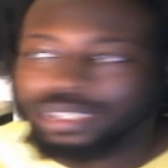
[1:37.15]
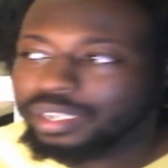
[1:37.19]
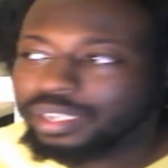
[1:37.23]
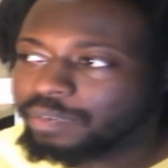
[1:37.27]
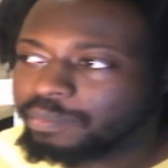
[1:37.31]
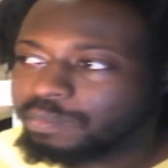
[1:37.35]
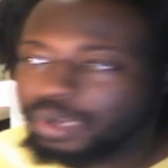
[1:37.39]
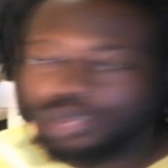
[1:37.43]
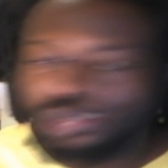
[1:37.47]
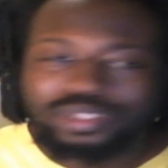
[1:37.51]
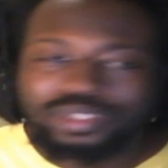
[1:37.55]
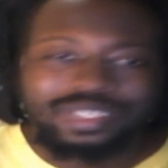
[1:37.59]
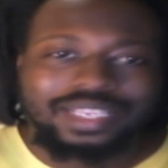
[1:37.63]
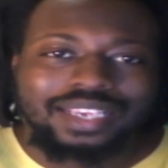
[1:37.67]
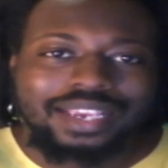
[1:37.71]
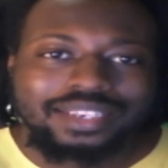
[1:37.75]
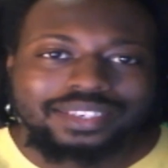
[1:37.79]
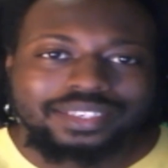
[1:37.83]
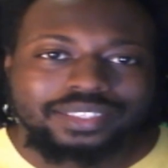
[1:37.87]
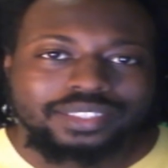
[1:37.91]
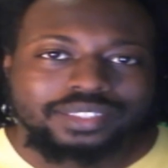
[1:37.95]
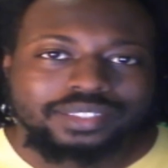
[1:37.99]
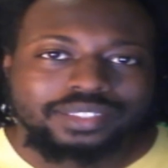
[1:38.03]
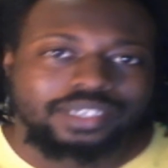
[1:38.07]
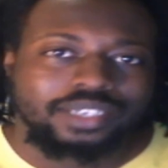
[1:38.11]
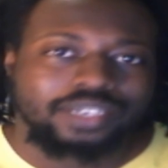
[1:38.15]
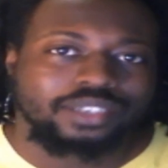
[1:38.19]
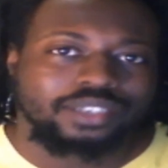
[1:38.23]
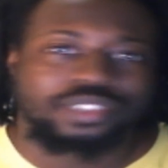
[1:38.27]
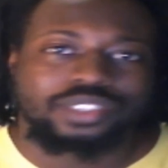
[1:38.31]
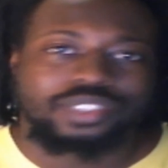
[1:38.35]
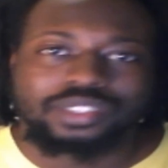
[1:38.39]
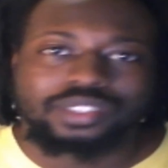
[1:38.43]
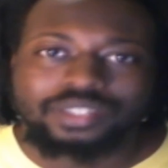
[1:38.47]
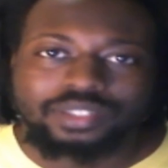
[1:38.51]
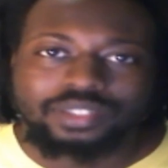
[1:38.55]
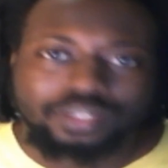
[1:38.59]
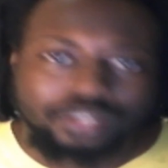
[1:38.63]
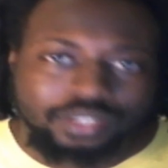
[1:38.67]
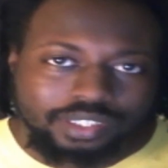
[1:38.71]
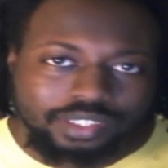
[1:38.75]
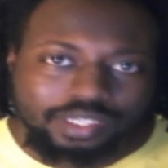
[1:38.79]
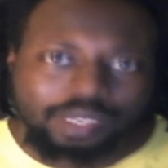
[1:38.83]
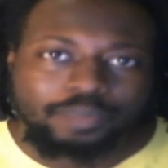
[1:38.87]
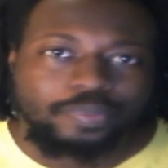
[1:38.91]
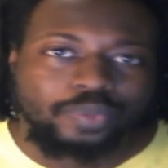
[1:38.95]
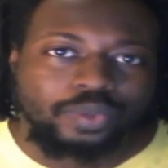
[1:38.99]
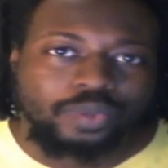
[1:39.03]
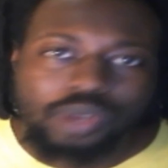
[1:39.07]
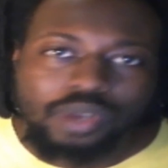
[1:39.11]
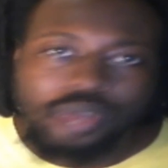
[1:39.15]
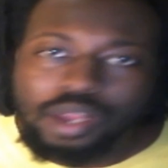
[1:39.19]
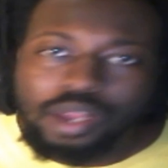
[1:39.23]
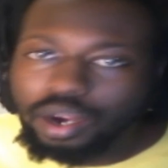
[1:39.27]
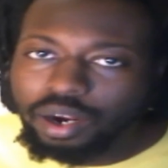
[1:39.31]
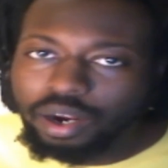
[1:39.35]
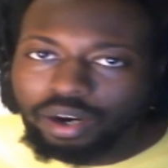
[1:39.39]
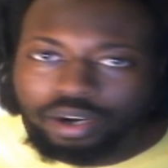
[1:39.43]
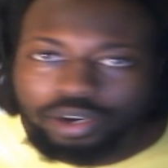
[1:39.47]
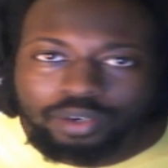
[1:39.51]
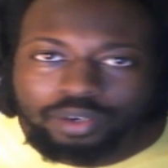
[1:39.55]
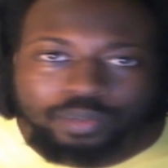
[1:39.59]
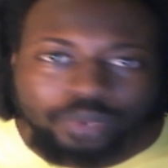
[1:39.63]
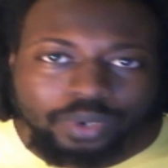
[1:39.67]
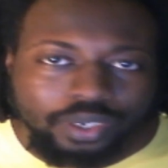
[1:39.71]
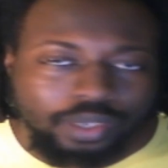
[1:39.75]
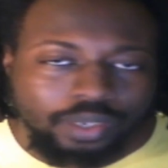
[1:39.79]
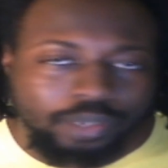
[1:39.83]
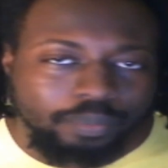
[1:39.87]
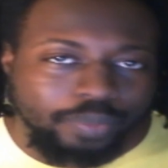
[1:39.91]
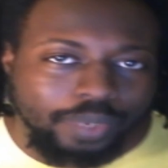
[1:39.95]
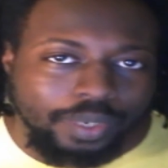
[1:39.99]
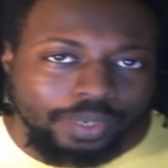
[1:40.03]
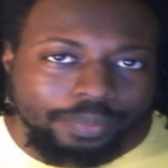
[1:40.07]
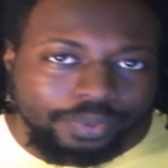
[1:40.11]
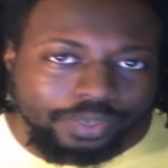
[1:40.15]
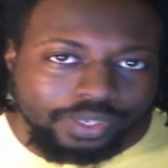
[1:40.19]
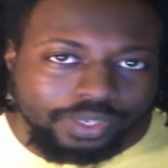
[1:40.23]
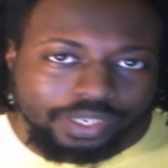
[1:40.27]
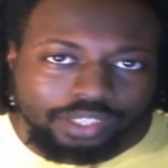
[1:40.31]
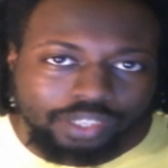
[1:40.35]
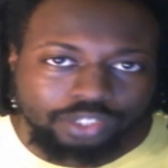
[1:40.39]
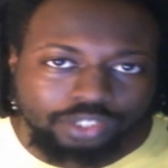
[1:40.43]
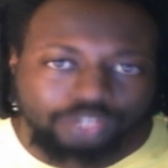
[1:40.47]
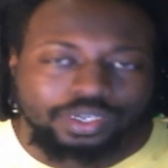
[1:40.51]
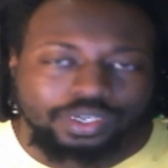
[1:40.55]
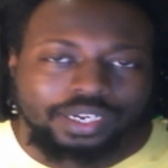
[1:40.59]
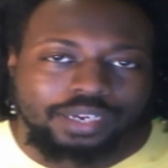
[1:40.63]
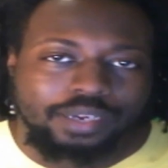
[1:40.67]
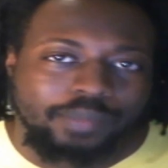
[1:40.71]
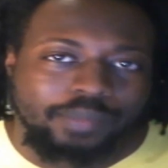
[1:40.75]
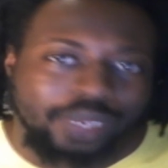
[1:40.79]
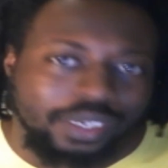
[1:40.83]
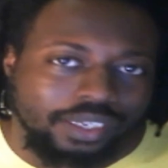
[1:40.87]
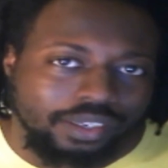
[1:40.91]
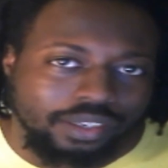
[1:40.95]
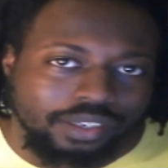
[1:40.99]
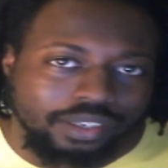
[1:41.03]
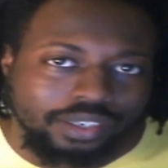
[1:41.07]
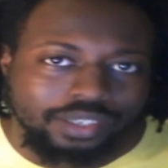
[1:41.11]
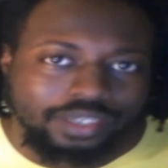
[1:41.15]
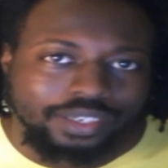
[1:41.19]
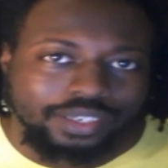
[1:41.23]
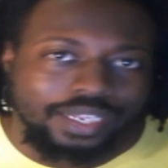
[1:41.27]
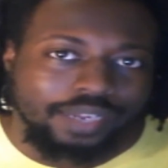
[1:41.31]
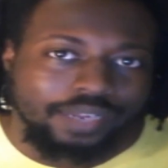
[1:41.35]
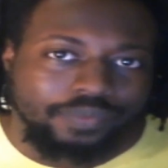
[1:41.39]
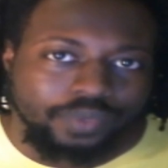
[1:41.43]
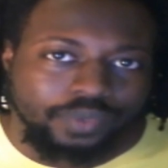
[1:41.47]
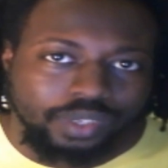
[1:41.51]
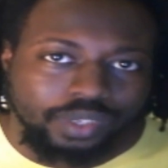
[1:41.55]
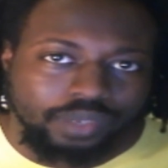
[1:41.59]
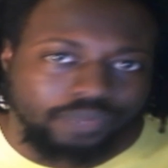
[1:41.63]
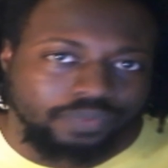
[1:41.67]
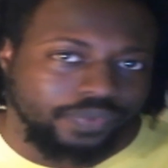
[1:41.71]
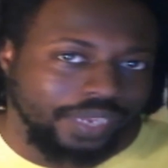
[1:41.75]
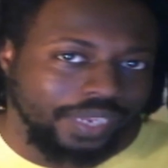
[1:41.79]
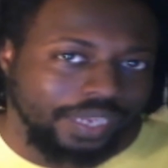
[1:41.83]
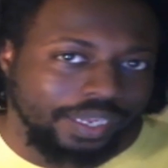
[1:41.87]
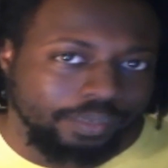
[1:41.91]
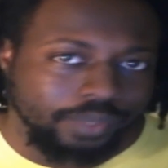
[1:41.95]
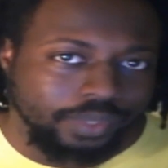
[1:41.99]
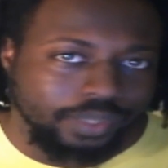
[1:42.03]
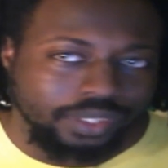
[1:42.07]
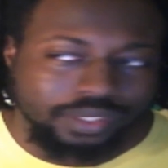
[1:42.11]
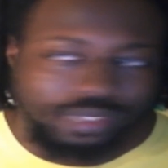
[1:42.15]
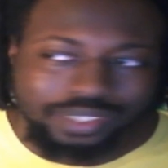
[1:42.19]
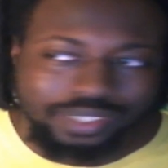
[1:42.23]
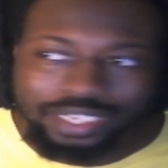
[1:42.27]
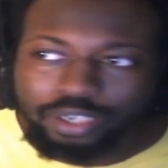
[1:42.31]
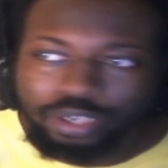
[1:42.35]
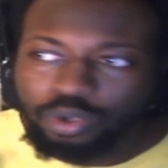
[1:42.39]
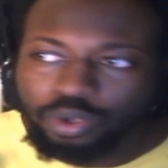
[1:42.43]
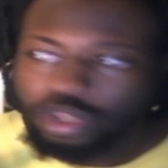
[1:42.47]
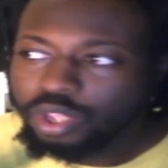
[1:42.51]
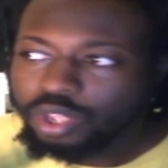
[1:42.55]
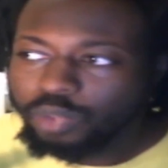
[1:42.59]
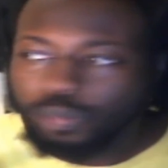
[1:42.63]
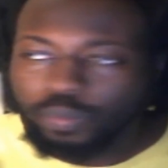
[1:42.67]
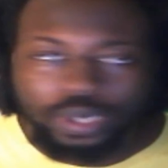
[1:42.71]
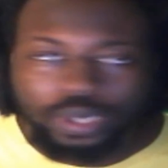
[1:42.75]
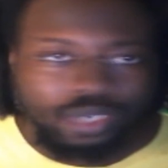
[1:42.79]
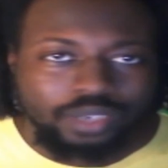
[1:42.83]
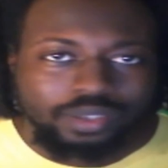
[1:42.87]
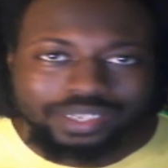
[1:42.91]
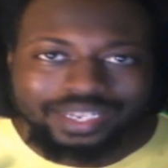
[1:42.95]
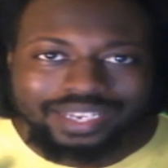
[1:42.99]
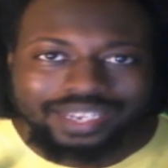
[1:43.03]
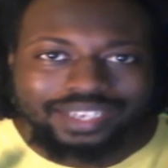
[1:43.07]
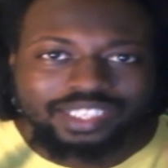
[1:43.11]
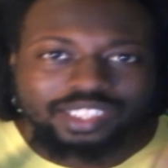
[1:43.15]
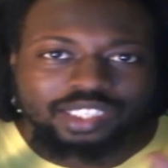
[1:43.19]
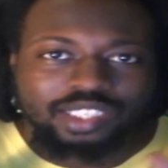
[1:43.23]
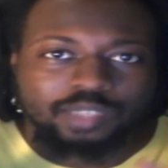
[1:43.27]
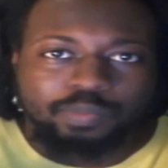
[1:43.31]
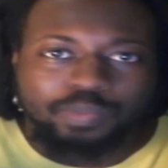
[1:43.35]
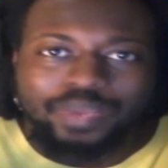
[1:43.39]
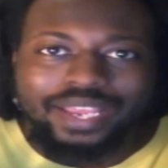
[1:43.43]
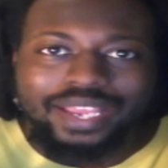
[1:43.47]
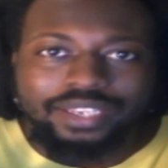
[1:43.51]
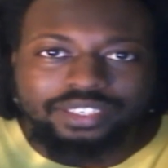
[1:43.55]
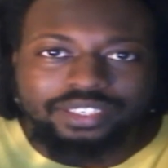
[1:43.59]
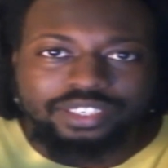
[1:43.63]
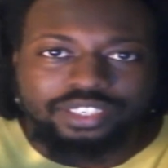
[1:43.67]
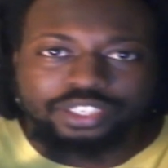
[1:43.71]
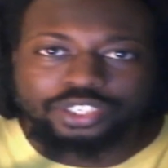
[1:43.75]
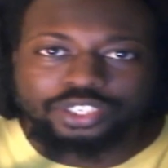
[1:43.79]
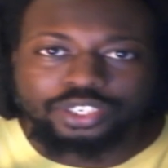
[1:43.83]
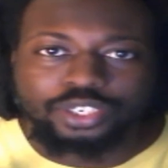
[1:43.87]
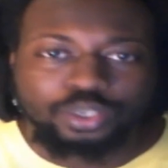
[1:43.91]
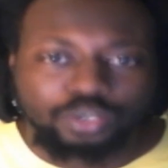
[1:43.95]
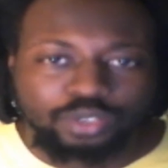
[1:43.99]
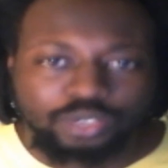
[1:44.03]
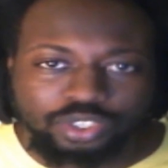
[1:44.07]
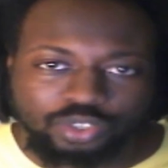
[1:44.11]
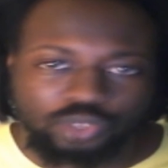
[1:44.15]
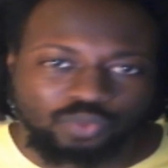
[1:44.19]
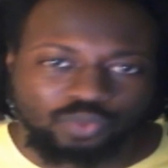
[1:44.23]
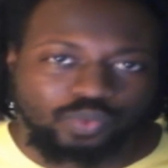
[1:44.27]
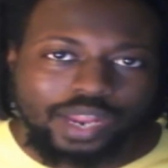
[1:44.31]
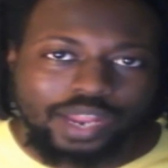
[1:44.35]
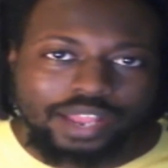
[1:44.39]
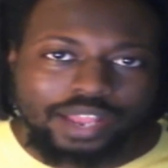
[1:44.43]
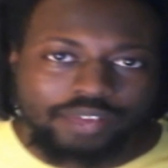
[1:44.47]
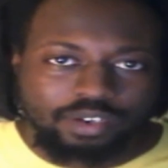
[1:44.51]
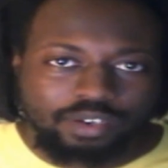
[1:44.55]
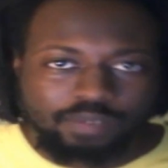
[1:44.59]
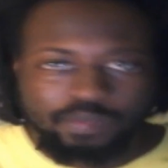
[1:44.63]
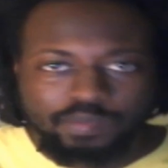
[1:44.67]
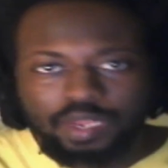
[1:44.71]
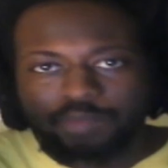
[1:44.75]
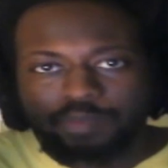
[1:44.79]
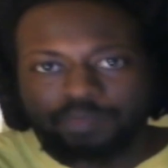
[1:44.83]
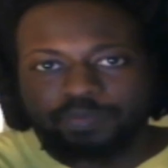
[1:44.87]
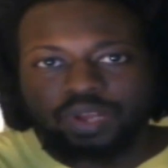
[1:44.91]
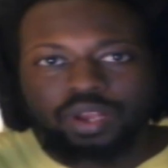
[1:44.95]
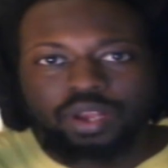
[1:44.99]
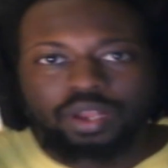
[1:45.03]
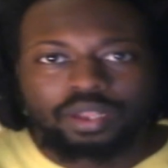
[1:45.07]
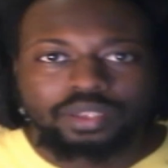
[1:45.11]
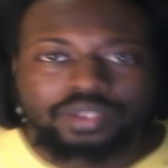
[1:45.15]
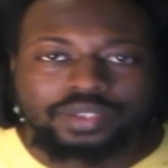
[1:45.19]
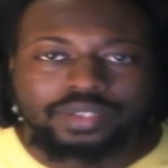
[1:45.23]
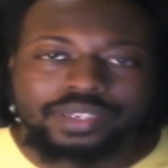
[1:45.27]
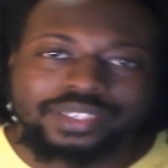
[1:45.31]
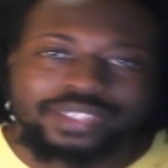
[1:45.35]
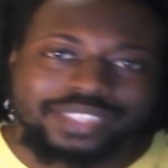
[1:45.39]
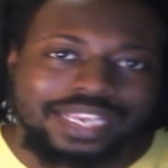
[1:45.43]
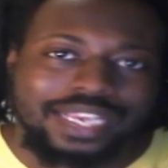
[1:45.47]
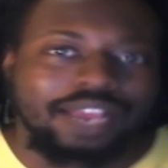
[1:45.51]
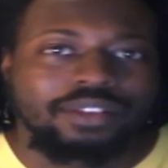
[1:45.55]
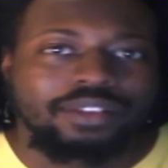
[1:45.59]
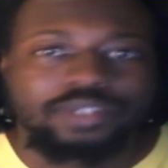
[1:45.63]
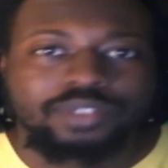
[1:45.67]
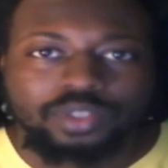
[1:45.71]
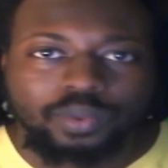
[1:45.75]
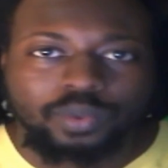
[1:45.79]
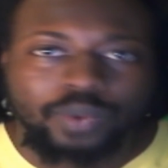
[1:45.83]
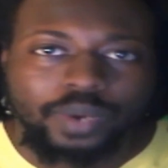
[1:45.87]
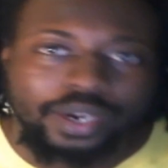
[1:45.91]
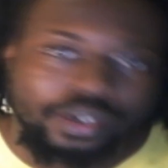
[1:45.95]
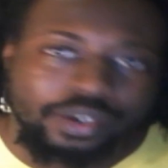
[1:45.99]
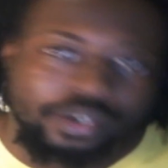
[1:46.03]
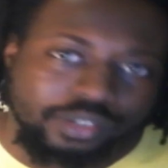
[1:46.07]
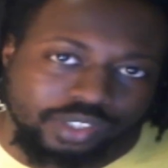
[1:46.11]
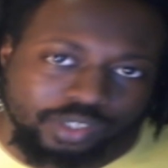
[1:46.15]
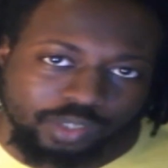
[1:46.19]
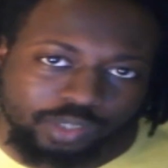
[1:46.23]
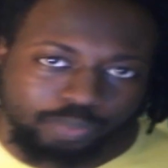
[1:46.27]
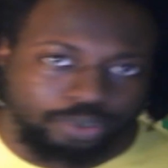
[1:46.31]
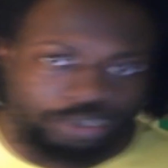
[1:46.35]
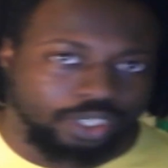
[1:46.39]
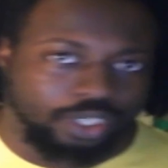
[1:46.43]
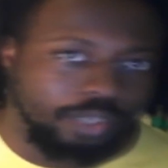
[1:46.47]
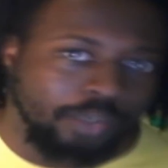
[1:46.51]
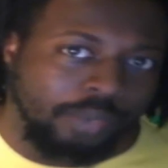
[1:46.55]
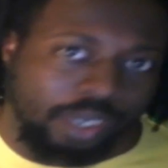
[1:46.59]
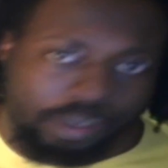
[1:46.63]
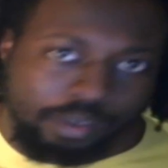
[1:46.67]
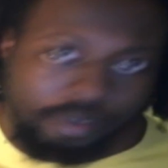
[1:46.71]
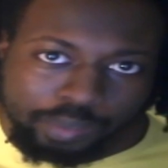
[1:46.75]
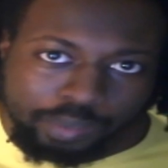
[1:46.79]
In most cases, they're just simple, hardworking people that are trying to make a good life for their families. Like, what do they expect to do? Just round them up all in a town square and just put them on a